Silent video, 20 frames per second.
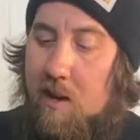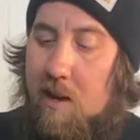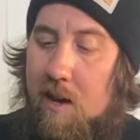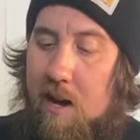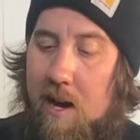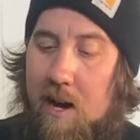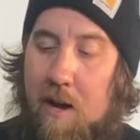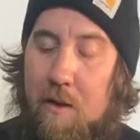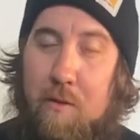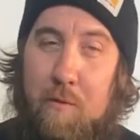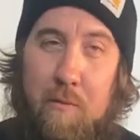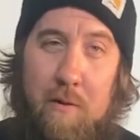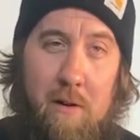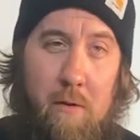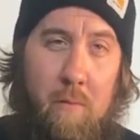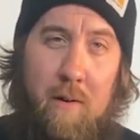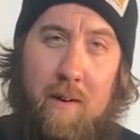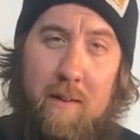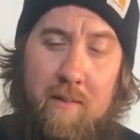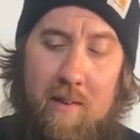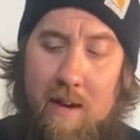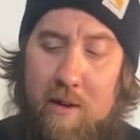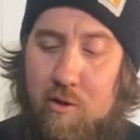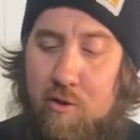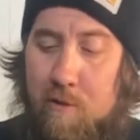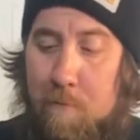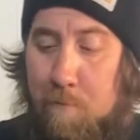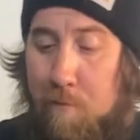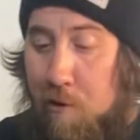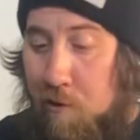The rear one is
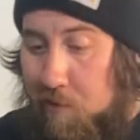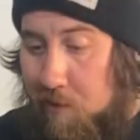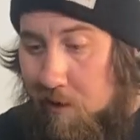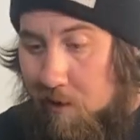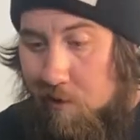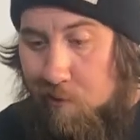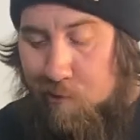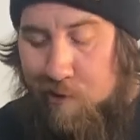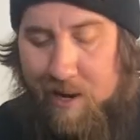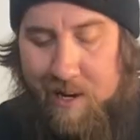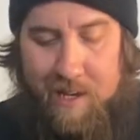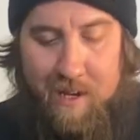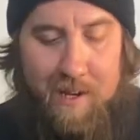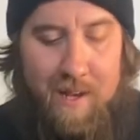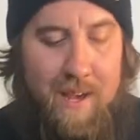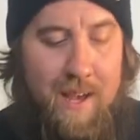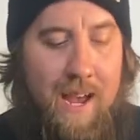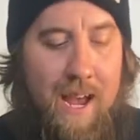actually broken already,